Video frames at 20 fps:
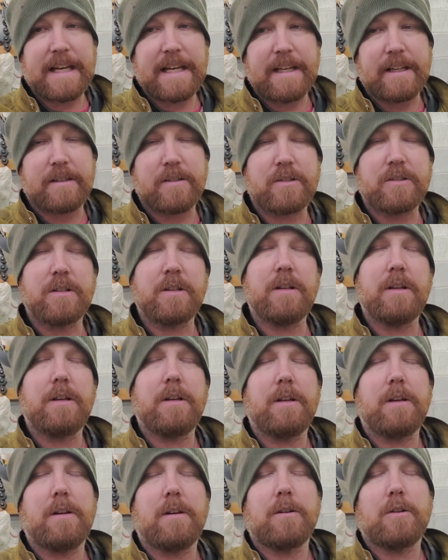gauge
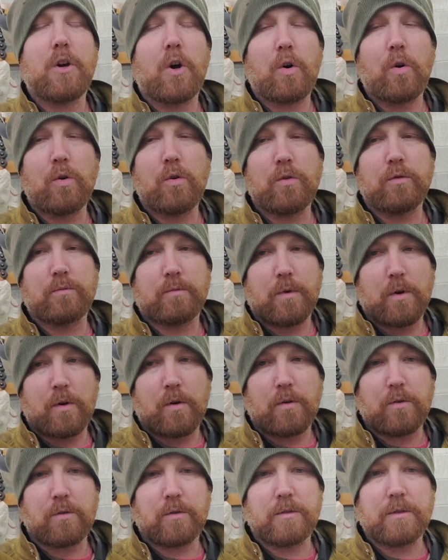cold
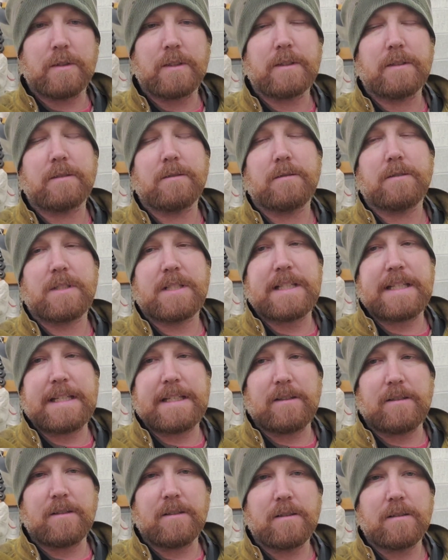rolled
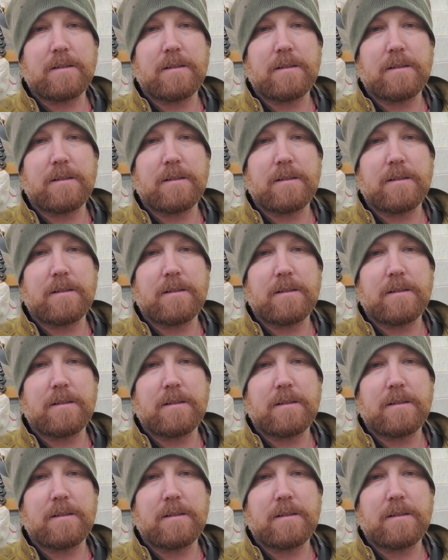steel.